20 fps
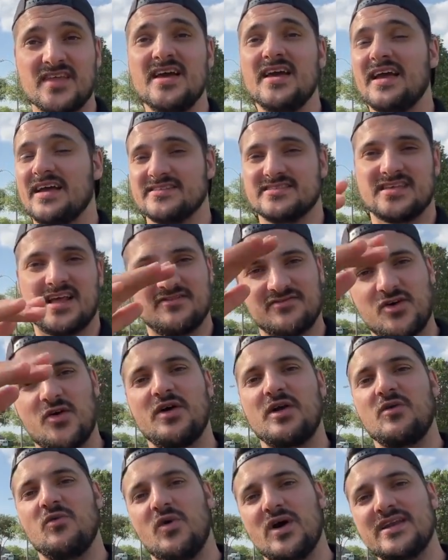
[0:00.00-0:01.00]
Instead of
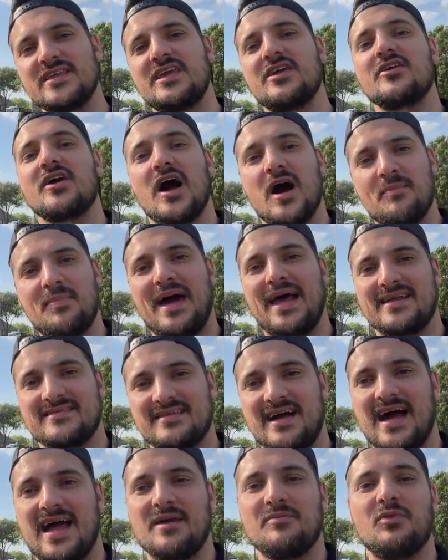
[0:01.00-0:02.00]
going one gear up at a
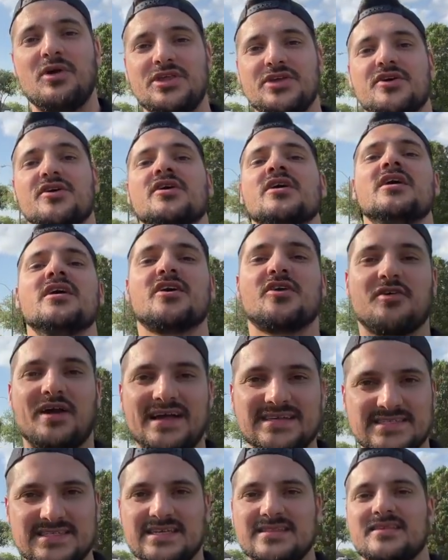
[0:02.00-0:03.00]
time when you're
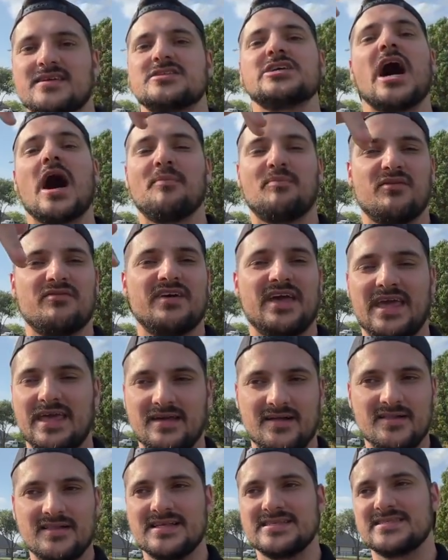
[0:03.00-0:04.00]
cresting the top of a hill,
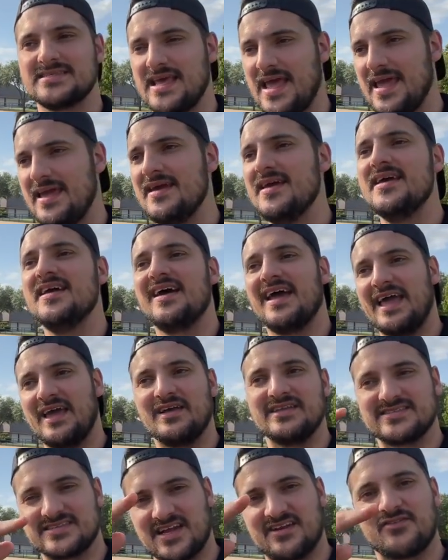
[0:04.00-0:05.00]
let's say,
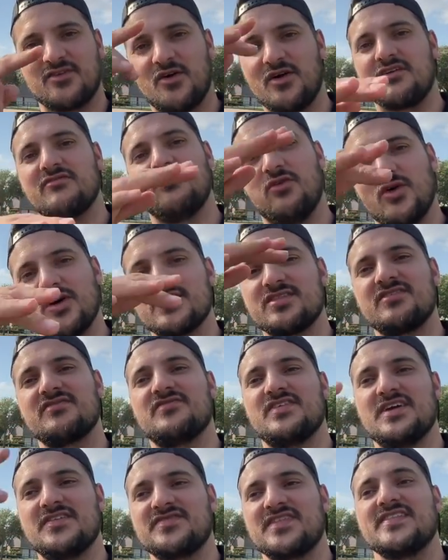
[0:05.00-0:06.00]
instead of going fourth,
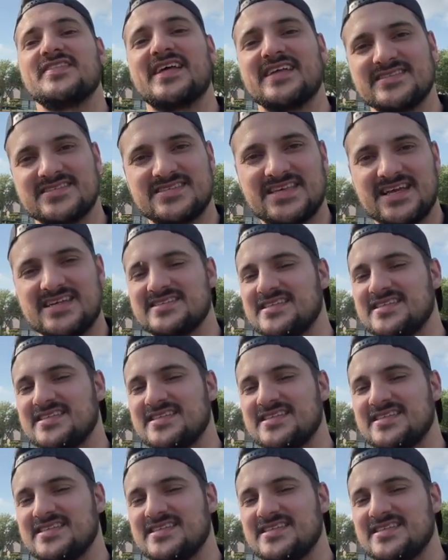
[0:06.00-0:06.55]
fifth, and then sixth,